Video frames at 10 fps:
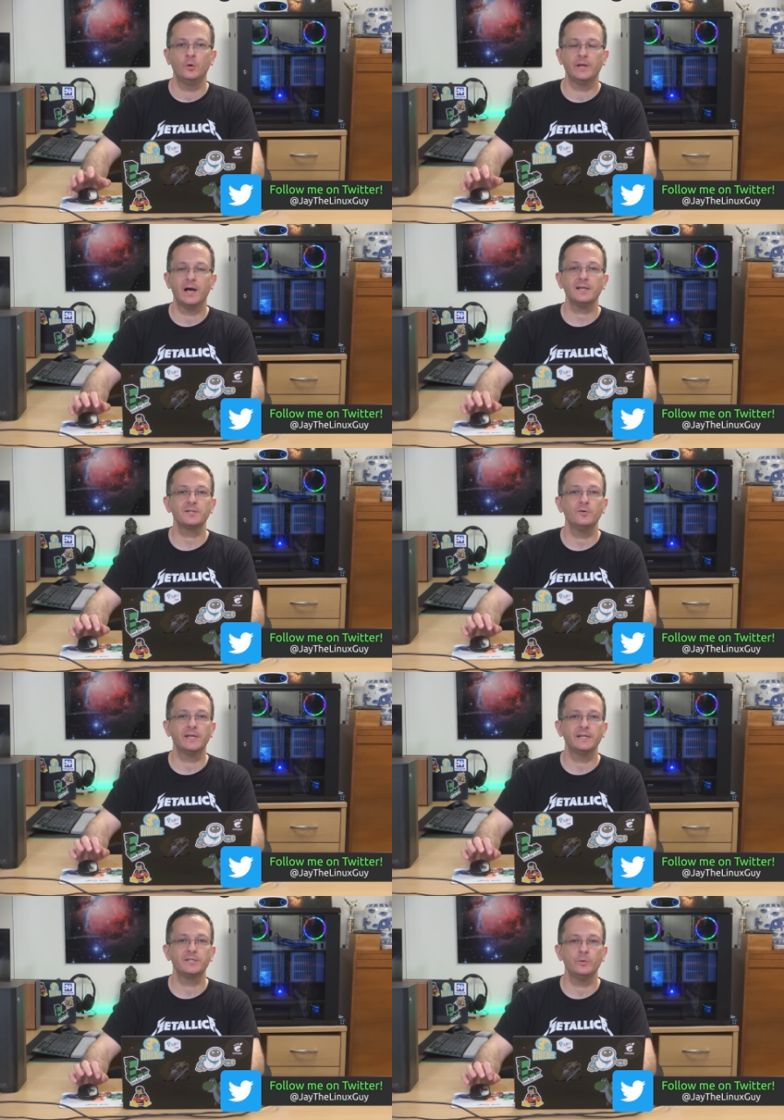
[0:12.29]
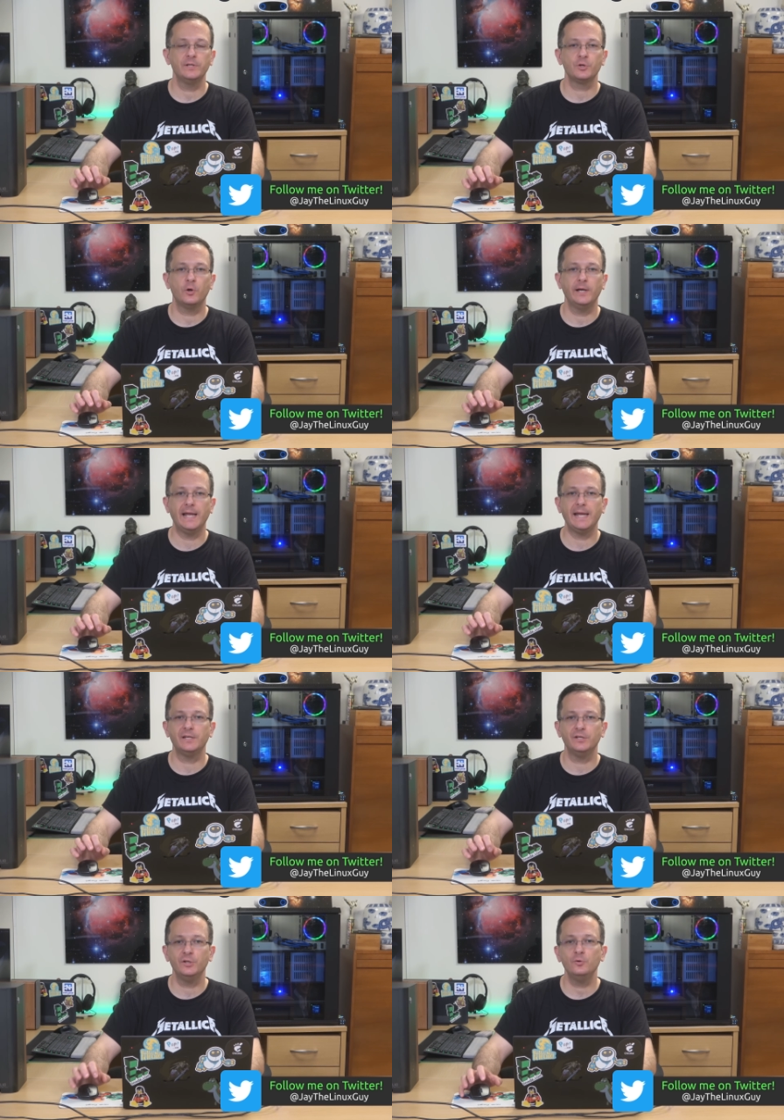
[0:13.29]
we also get to enjoy a
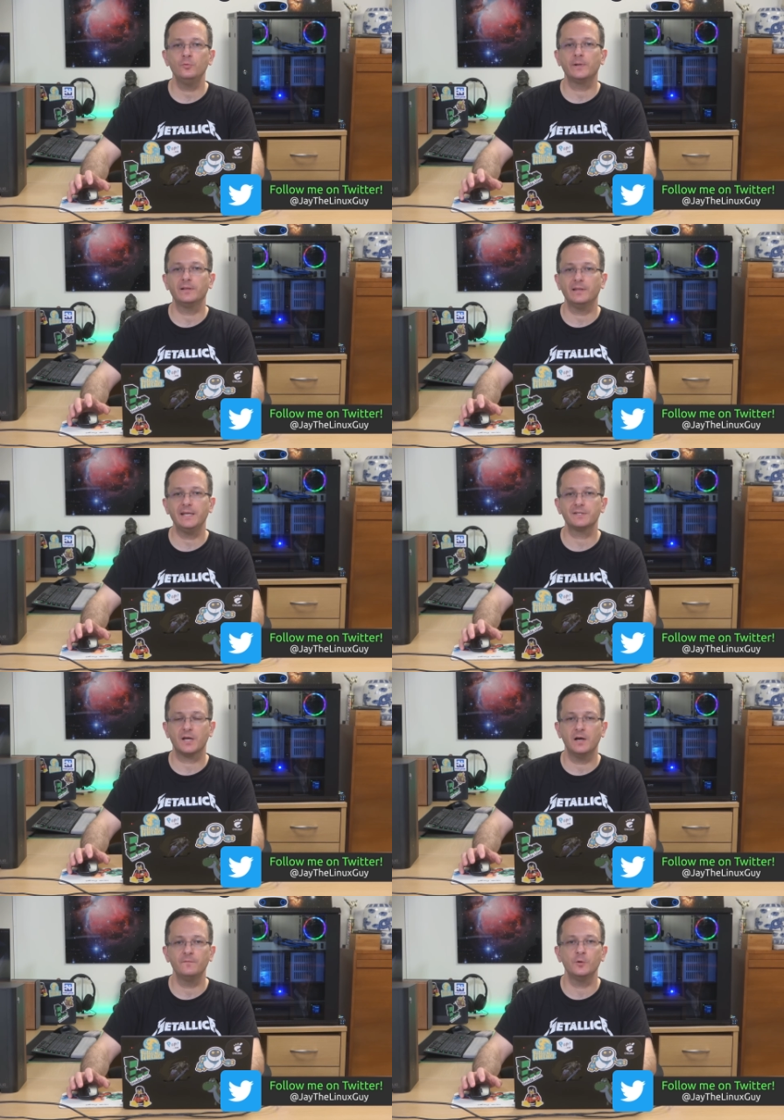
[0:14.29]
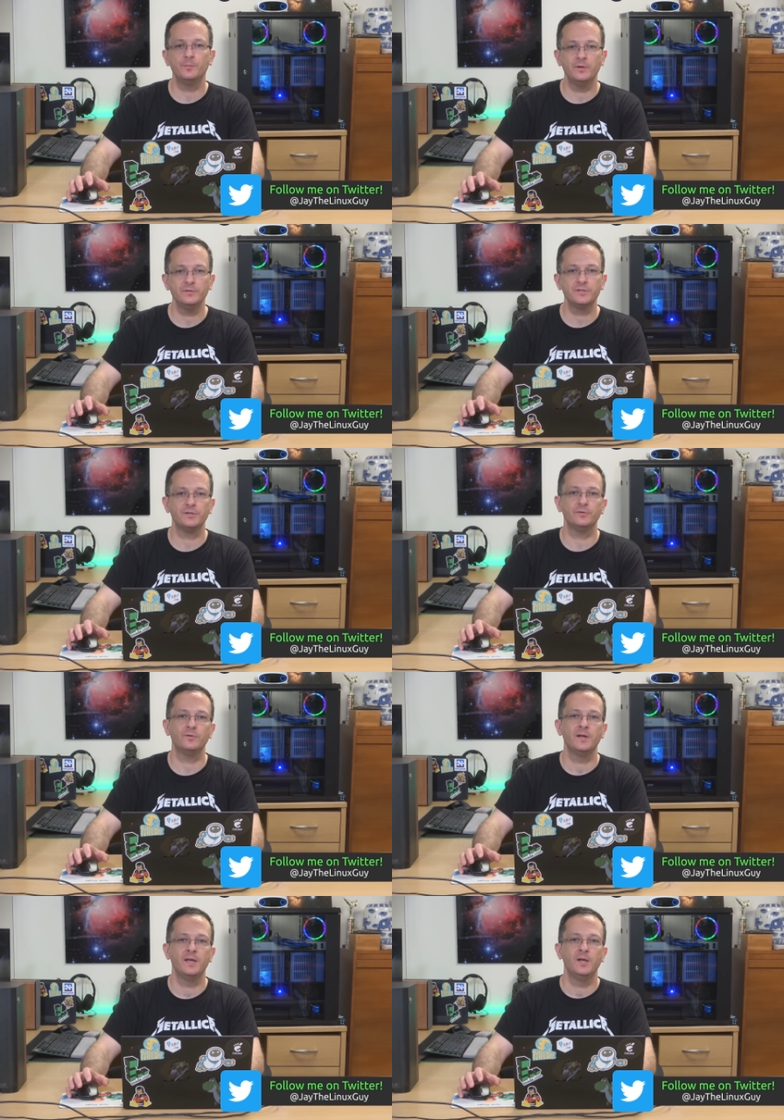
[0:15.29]
new release of Ubuntu,